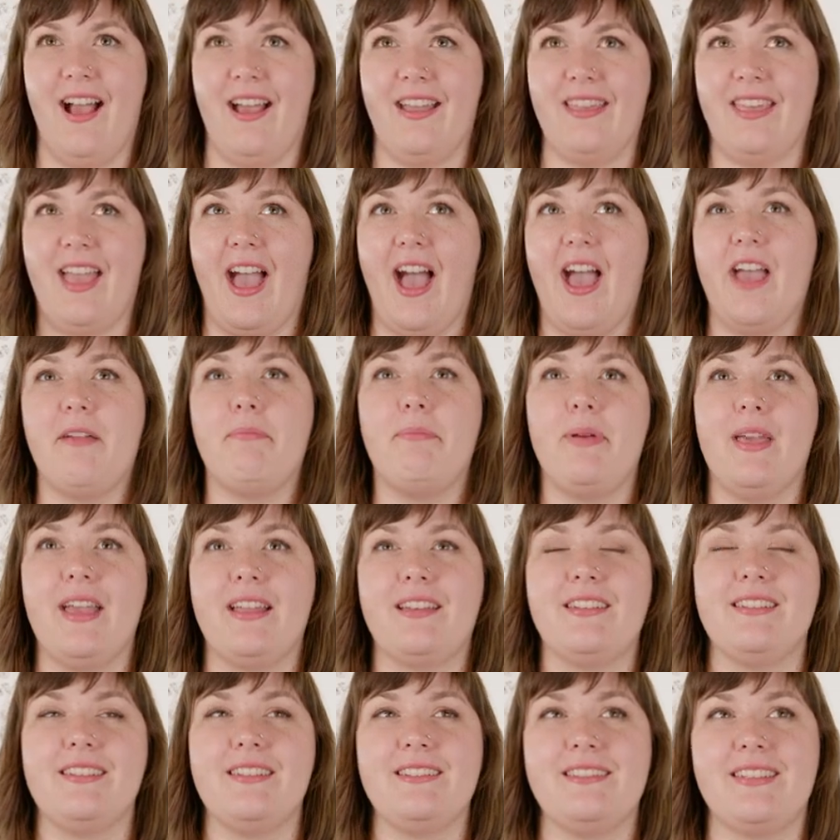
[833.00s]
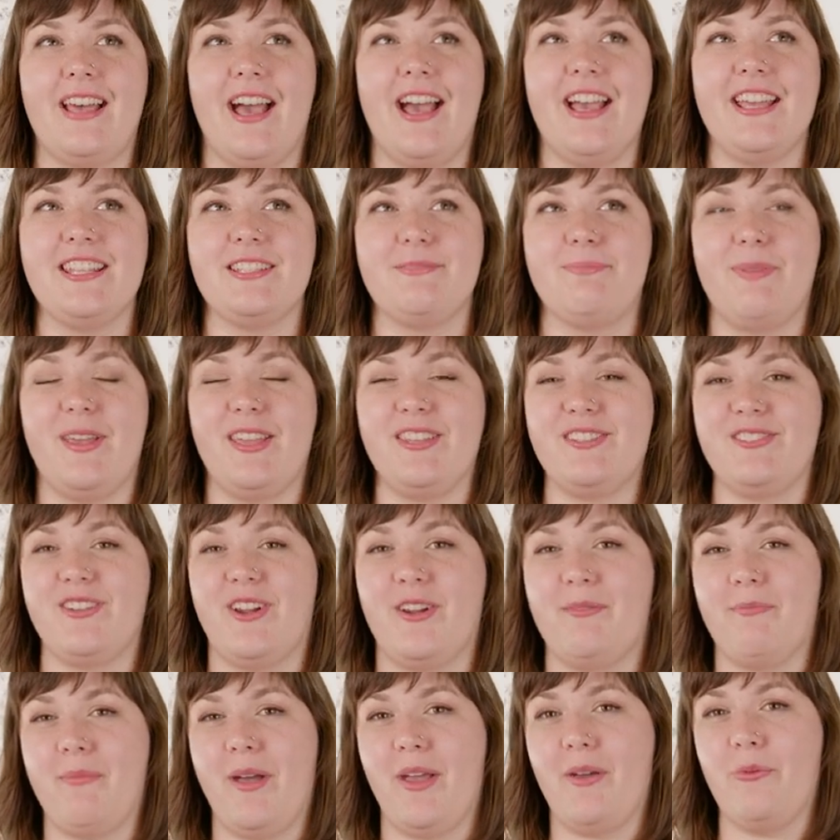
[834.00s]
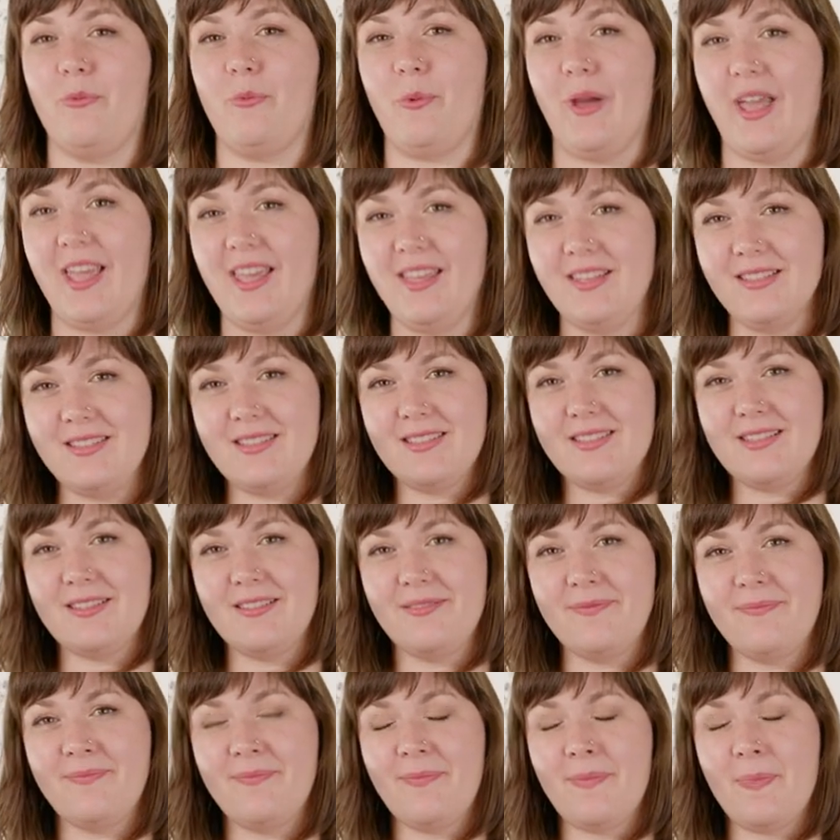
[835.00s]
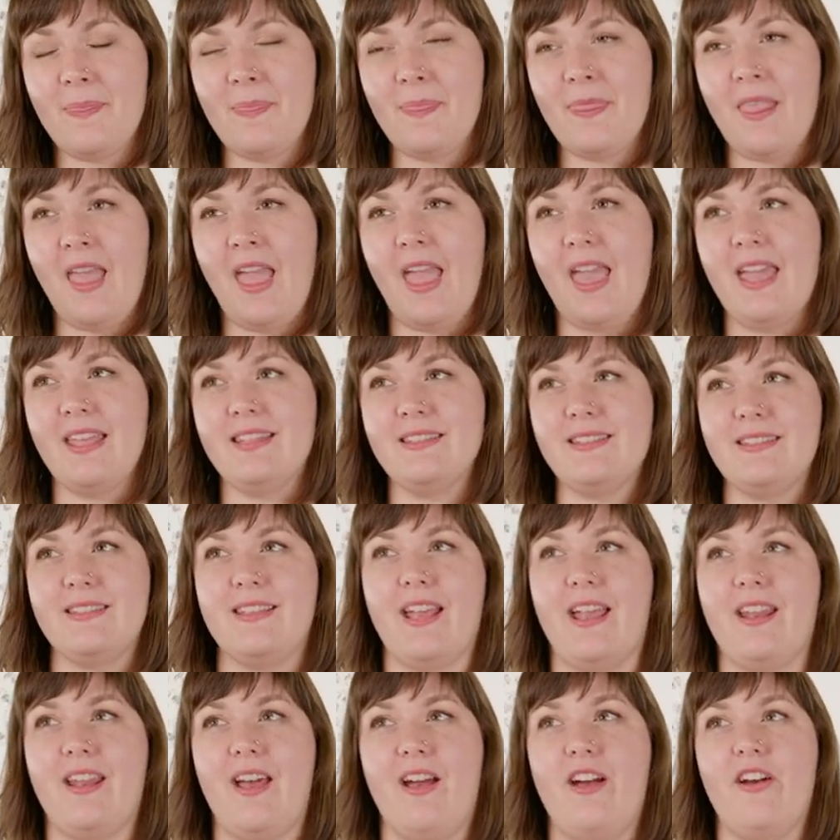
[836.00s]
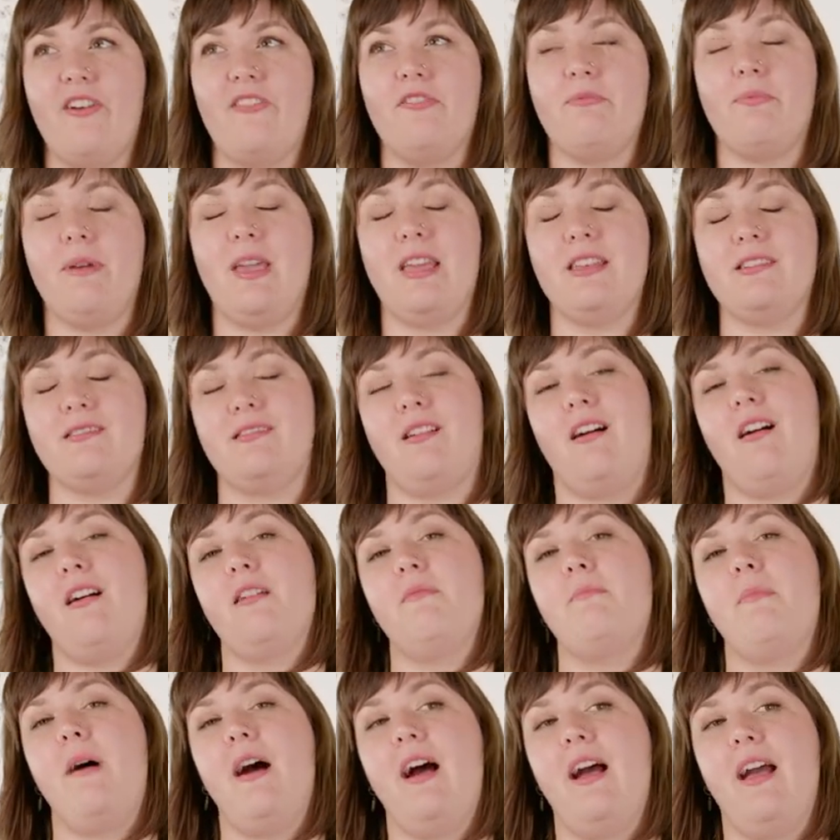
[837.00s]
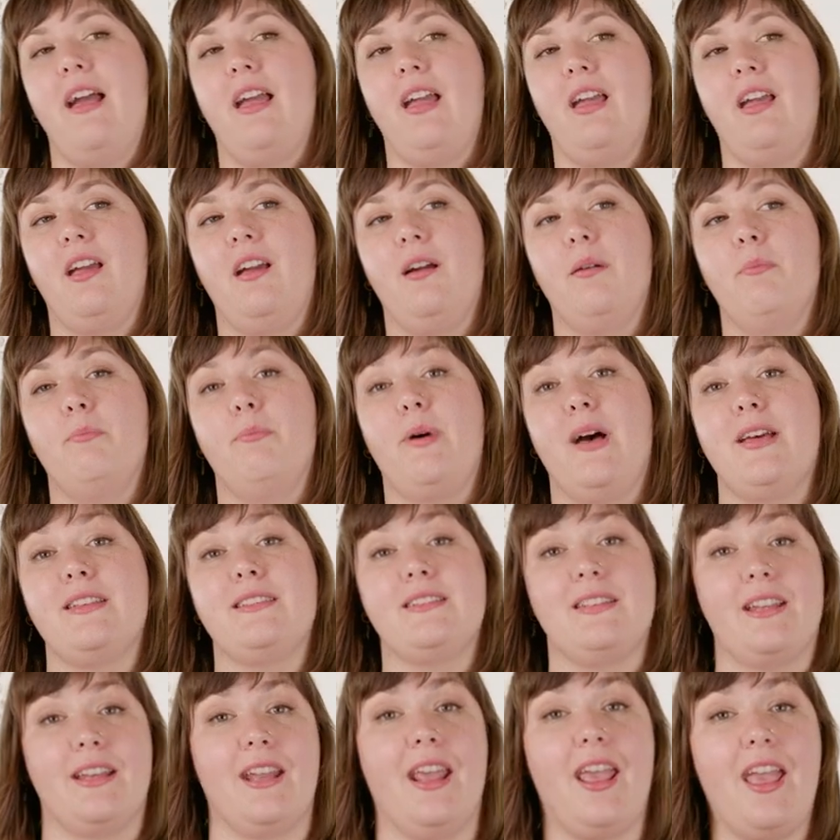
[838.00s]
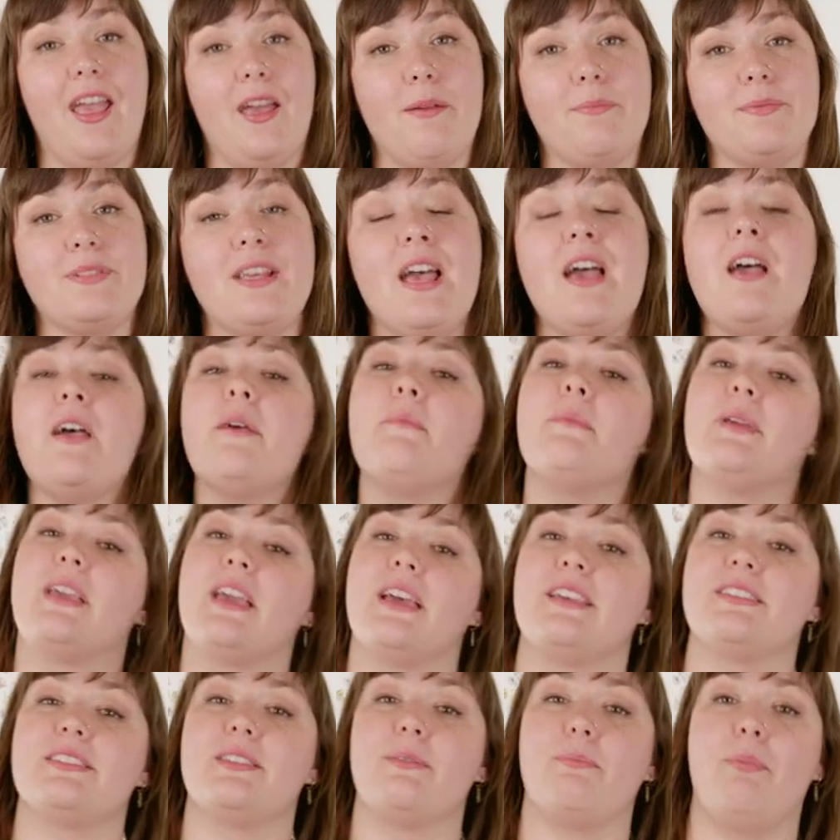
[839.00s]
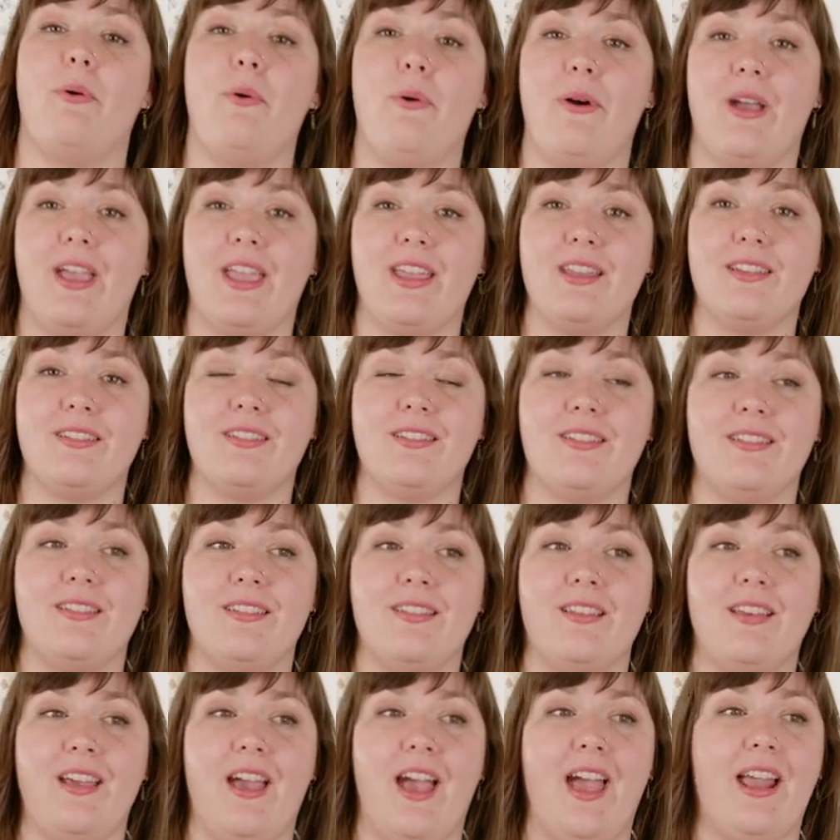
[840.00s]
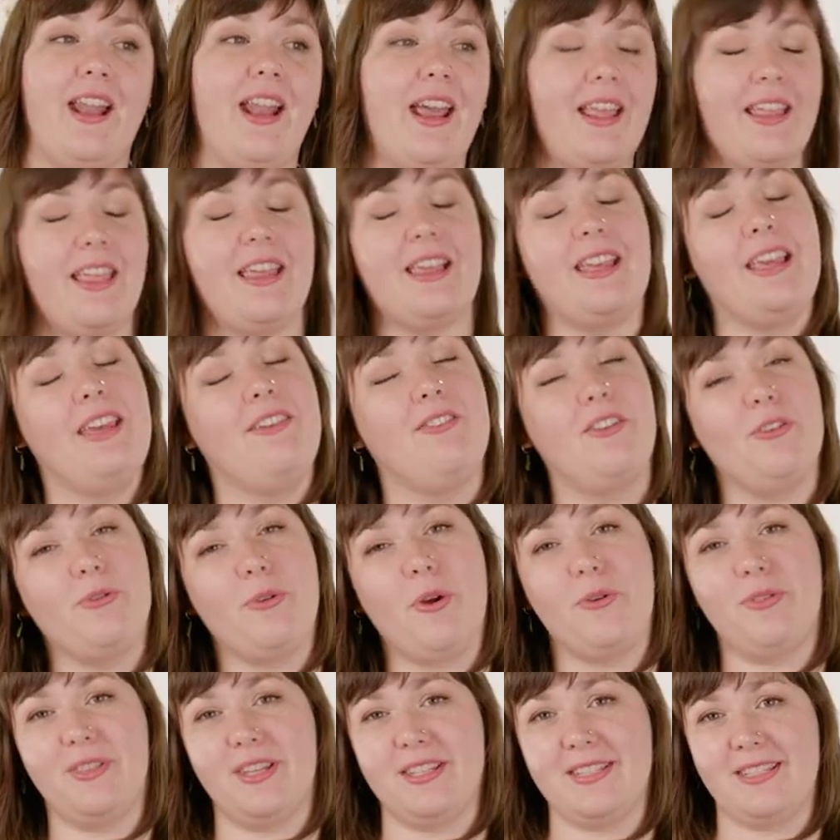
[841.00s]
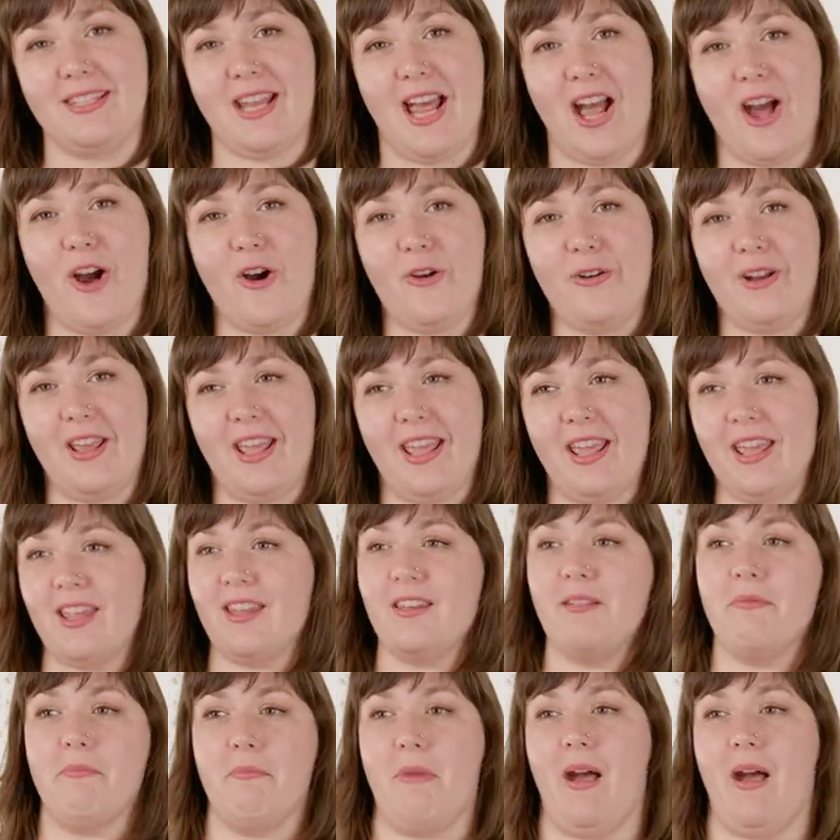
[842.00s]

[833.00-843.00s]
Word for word: yeah, I picked the size based on my waist instead of based on my bust and hips because the point, and I like even wrote this down in